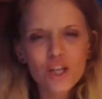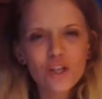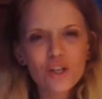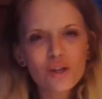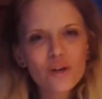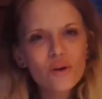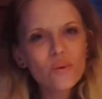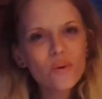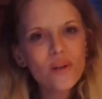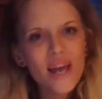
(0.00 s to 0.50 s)

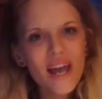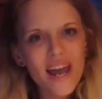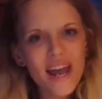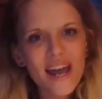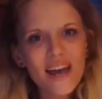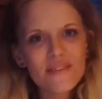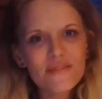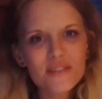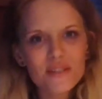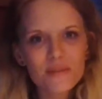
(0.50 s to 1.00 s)
You don't
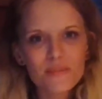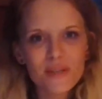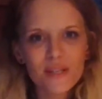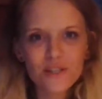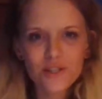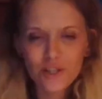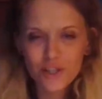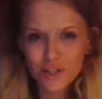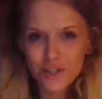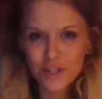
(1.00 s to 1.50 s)
have to be
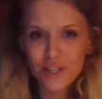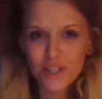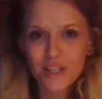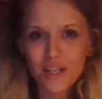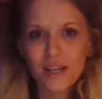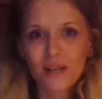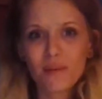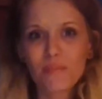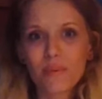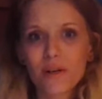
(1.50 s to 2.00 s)
a churchy
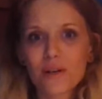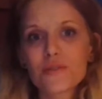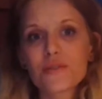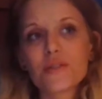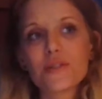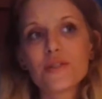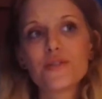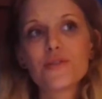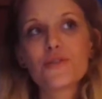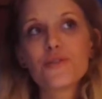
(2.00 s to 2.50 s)
type
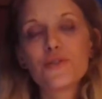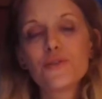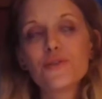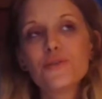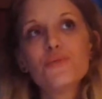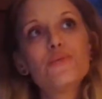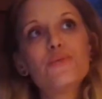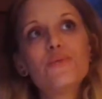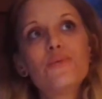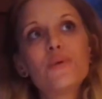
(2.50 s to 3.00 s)
person
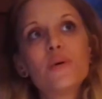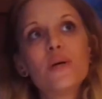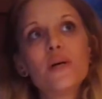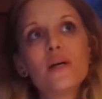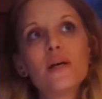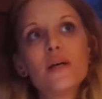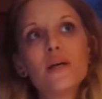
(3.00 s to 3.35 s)
to,